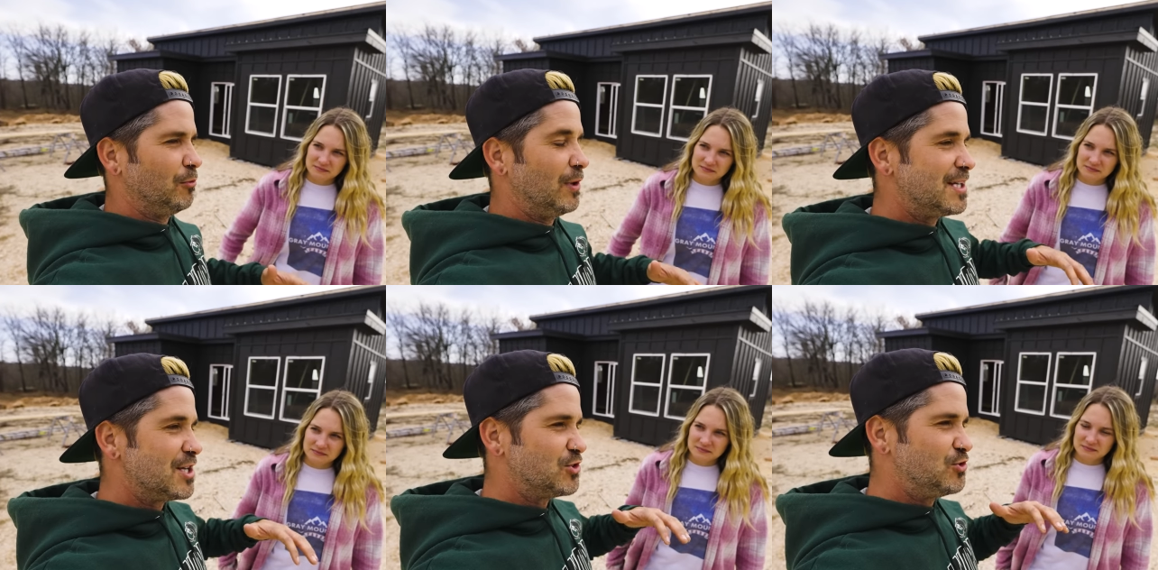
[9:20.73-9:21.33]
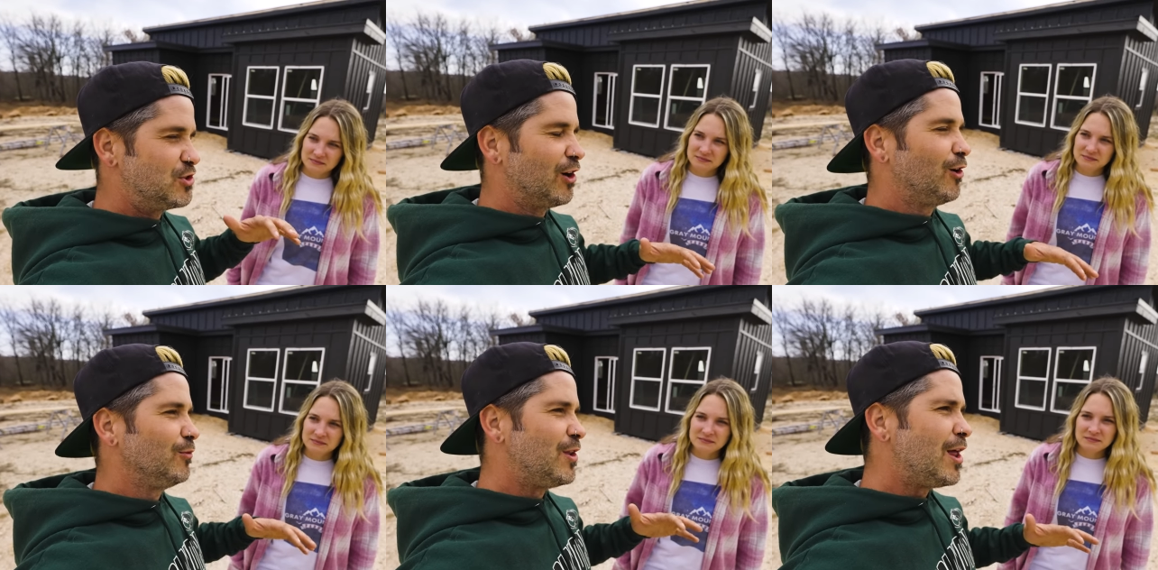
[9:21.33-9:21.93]
Speaker 1: we just
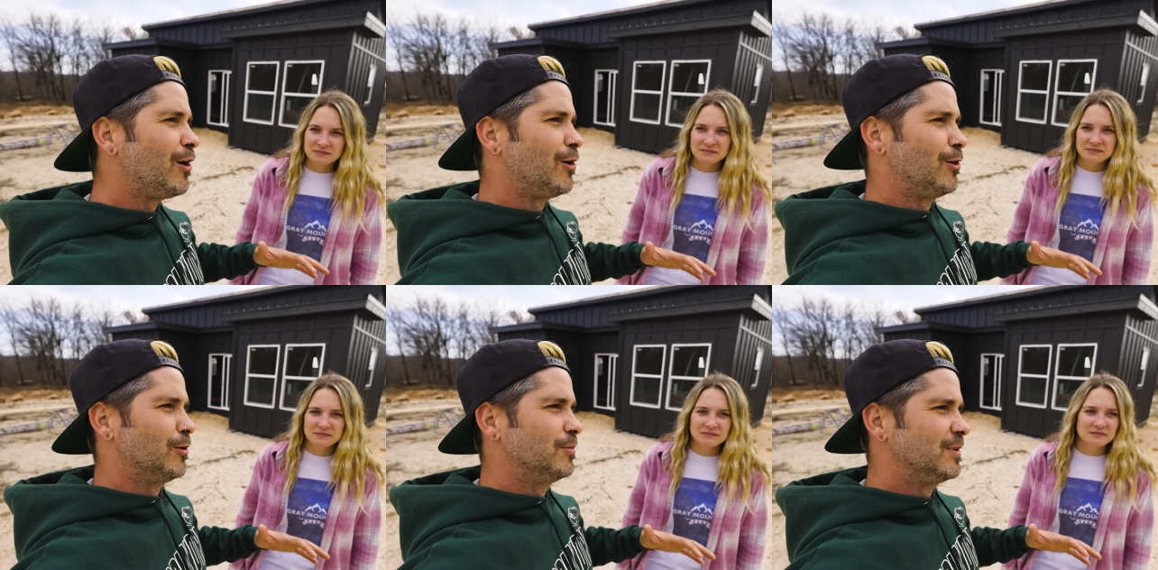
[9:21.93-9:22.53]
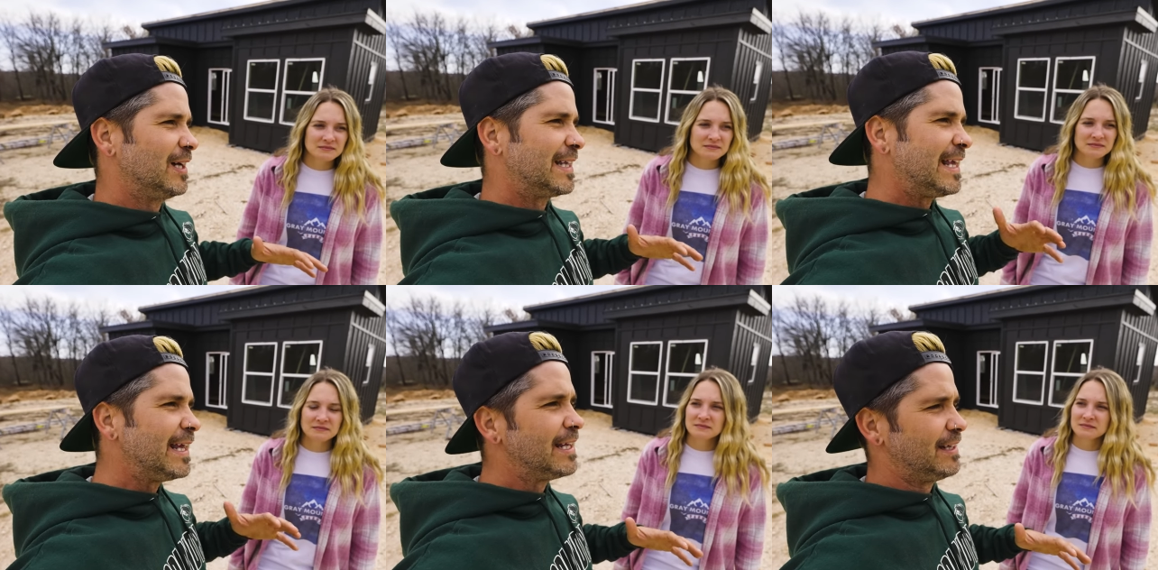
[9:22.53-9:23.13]
don't know,
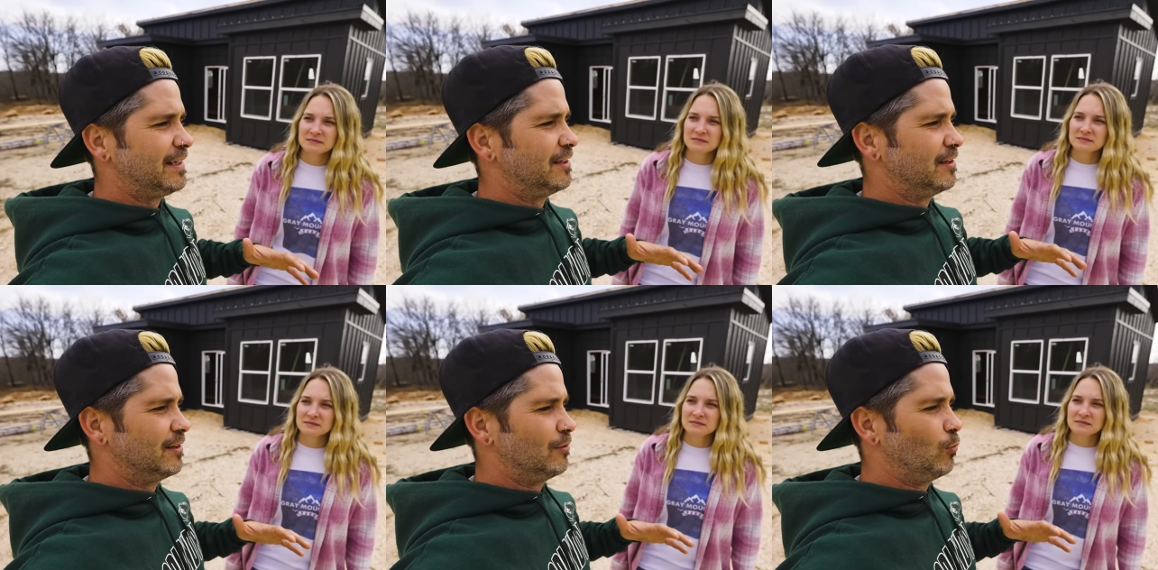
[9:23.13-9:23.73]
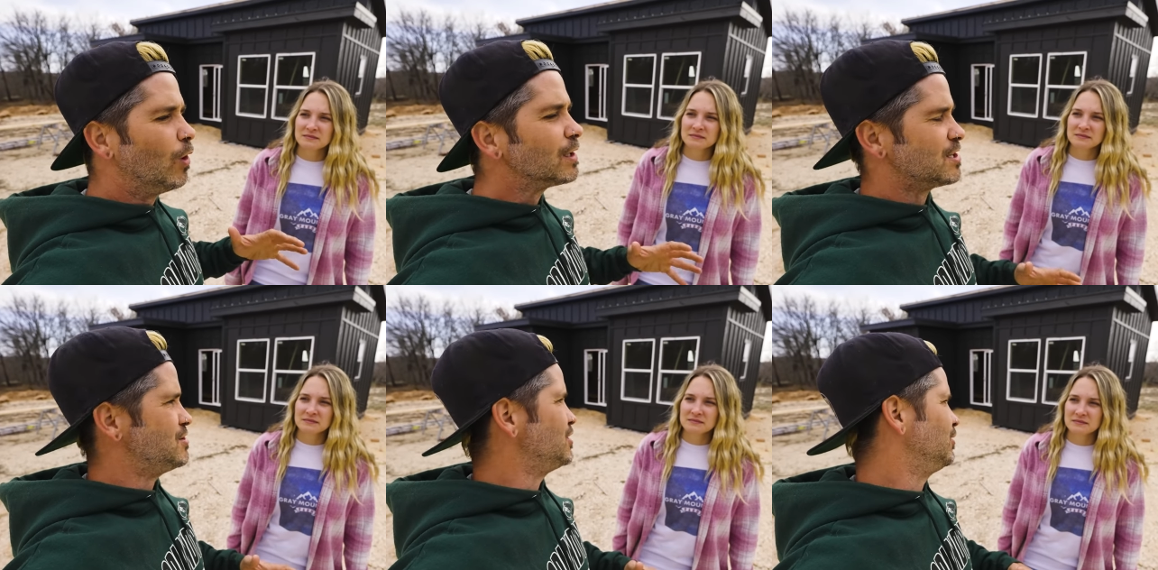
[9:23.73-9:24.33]
again, what
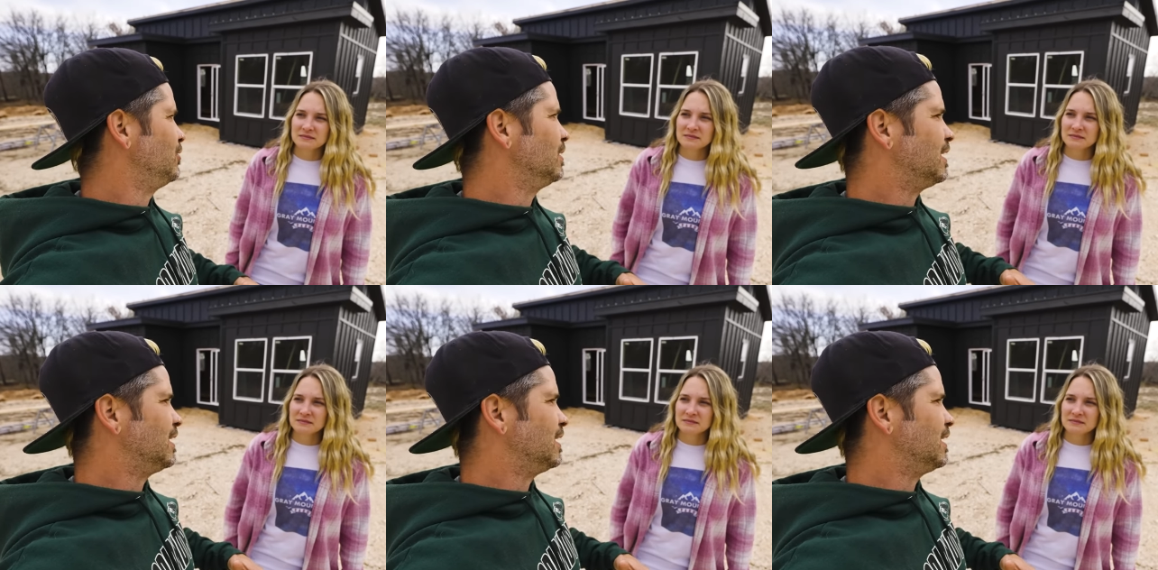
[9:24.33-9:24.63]
to do.